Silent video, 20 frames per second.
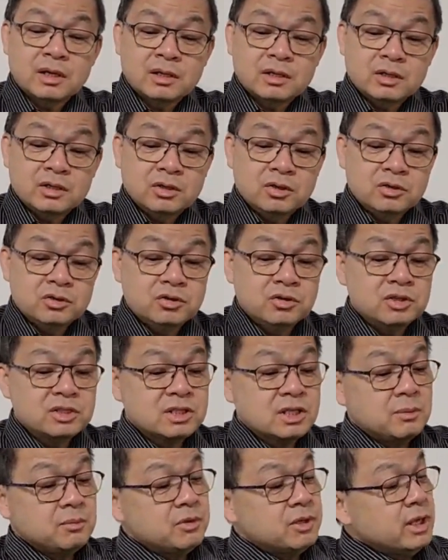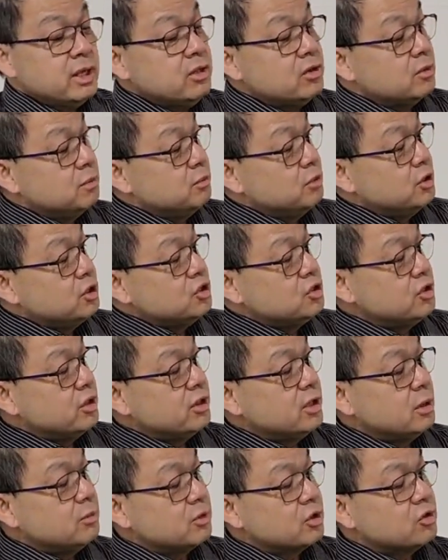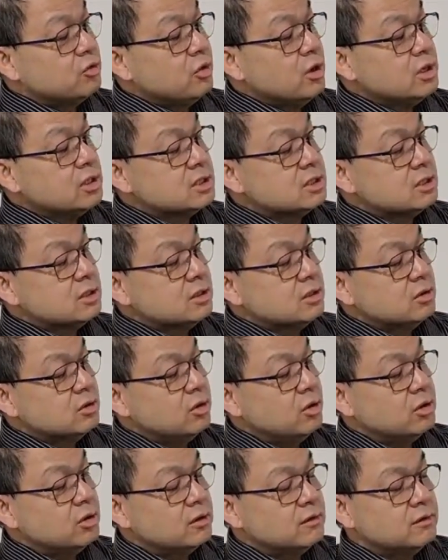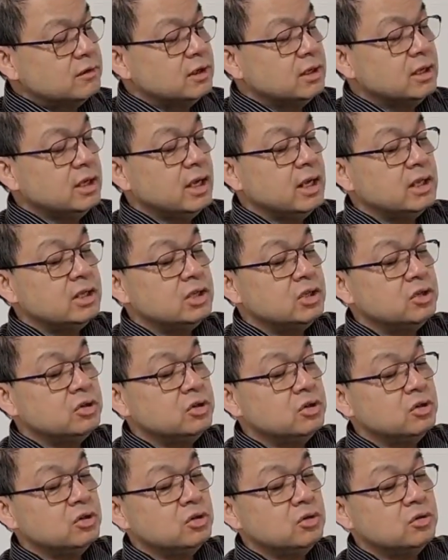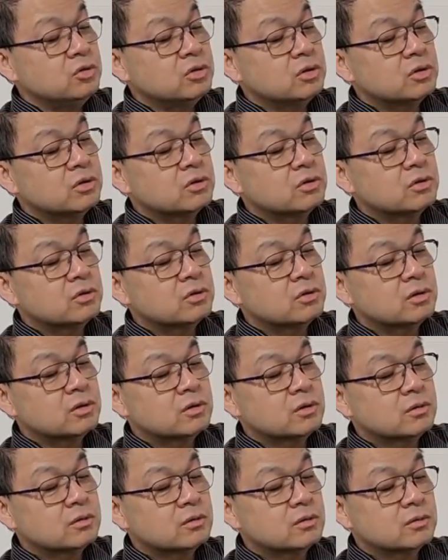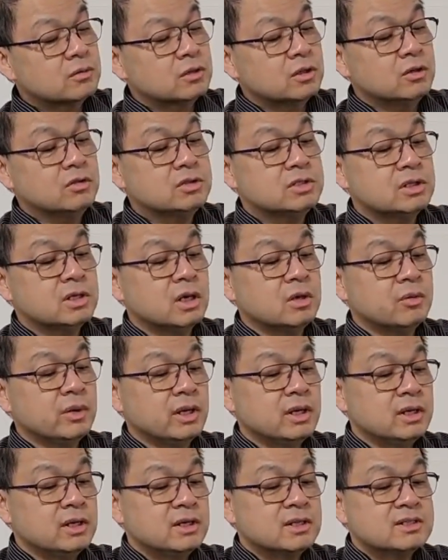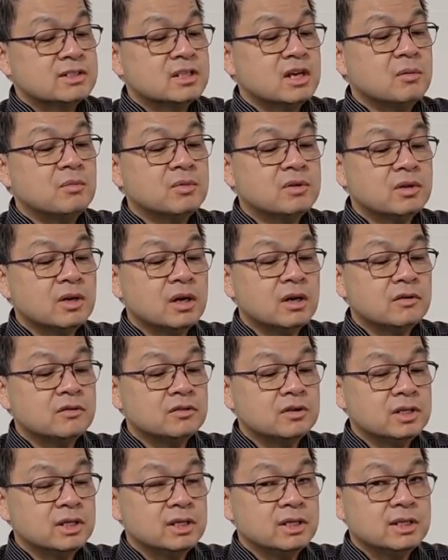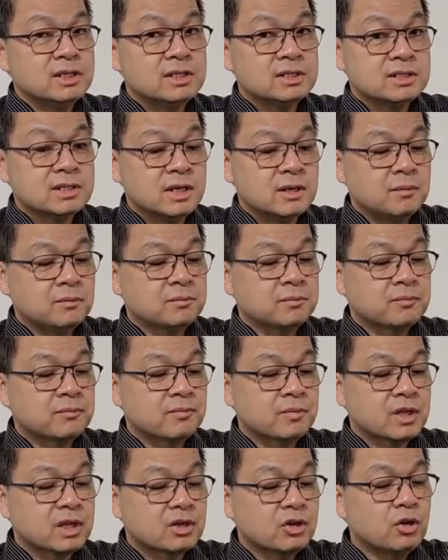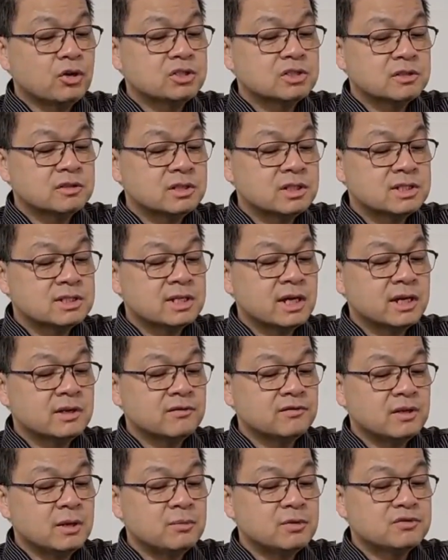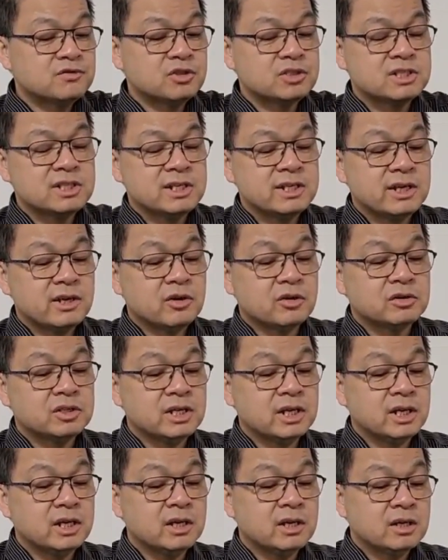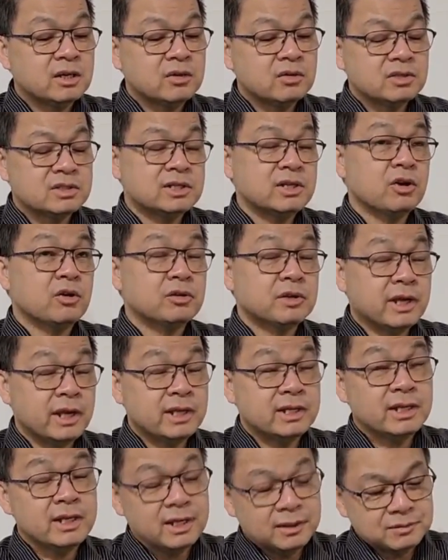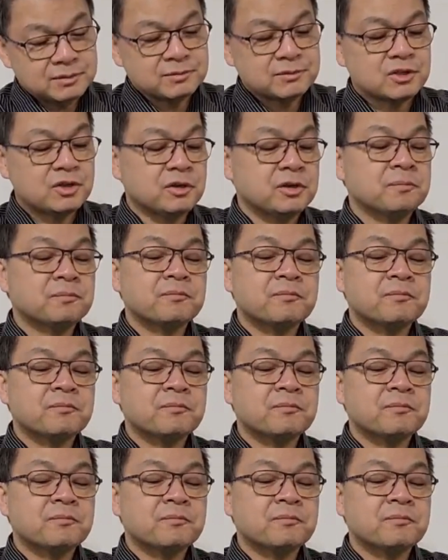you do the same thing, you push your thumb across, and you close it that way. Some of these Carson designed clippers for CKRT or CRKT, sorry,